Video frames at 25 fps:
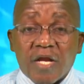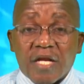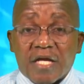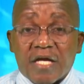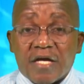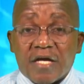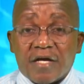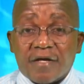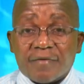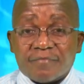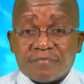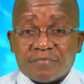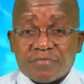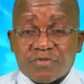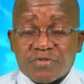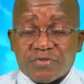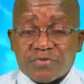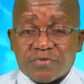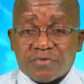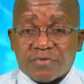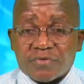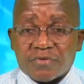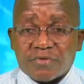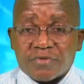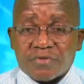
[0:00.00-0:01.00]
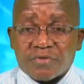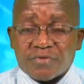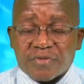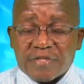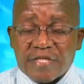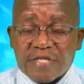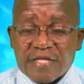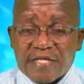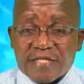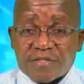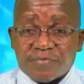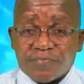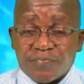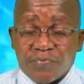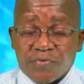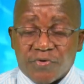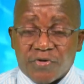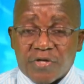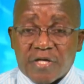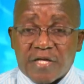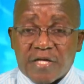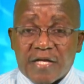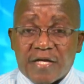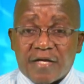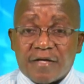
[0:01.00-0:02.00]
Welcome to
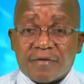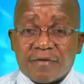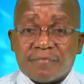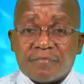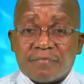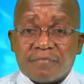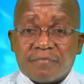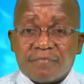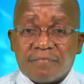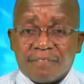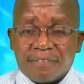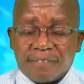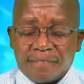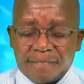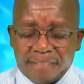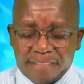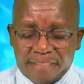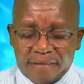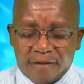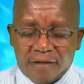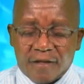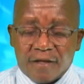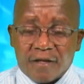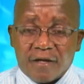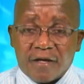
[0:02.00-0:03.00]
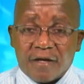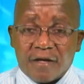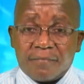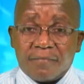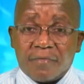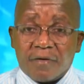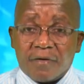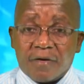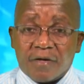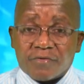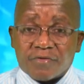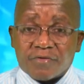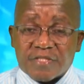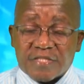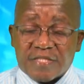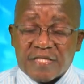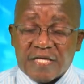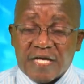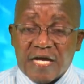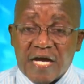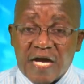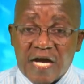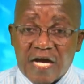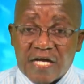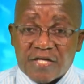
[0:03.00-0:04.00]
today's program
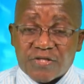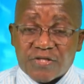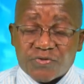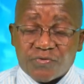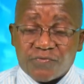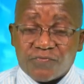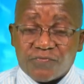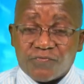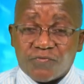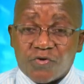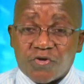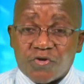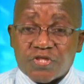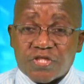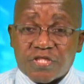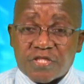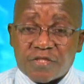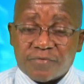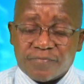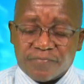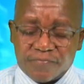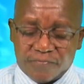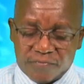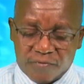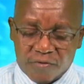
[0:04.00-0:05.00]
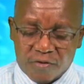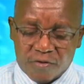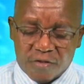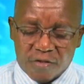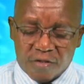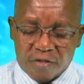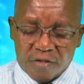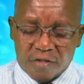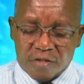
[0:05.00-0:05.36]
about the heart of worship.